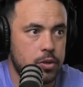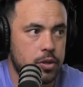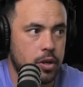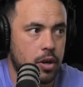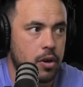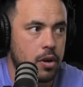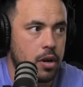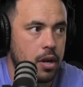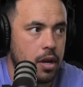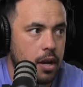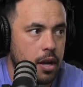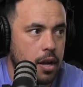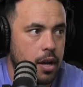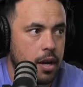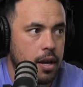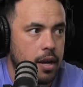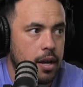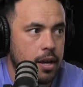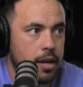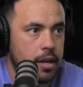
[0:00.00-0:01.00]
So
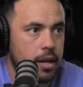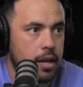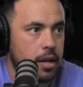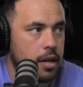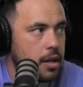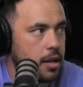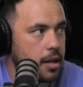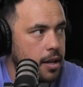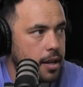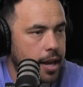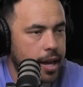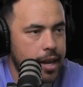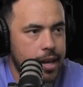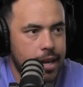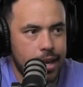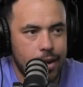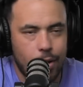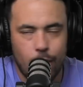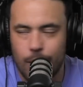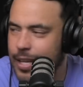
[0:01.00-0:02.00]

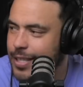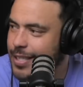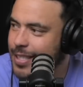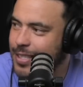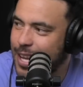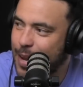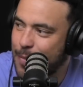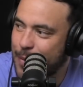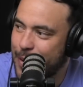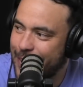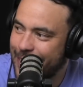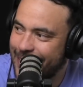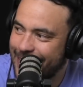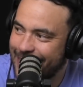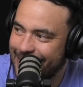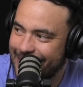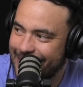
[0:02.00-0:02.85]
Hey, all lessons, bro.